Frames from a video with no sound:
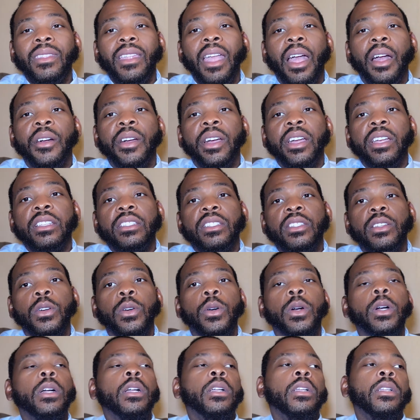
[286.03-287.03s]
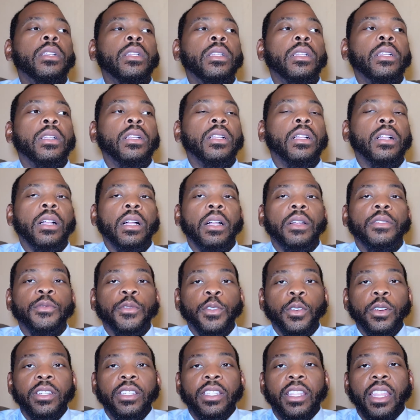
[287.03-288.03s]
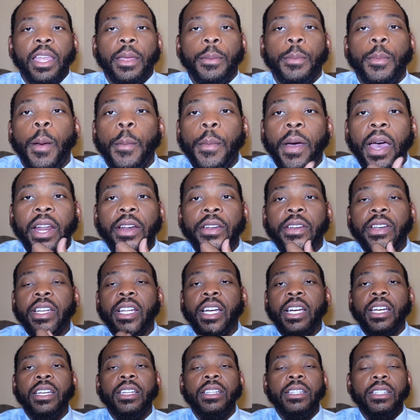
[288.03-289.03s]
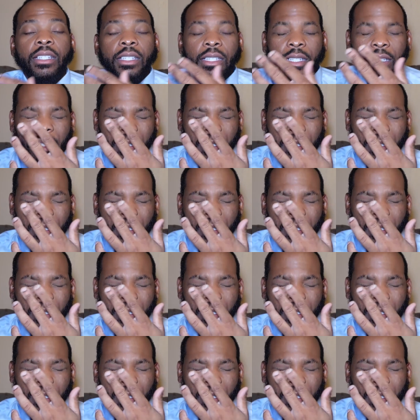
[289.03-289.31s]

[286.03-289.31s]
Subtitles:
Alright, so, unfortunately, my battery died.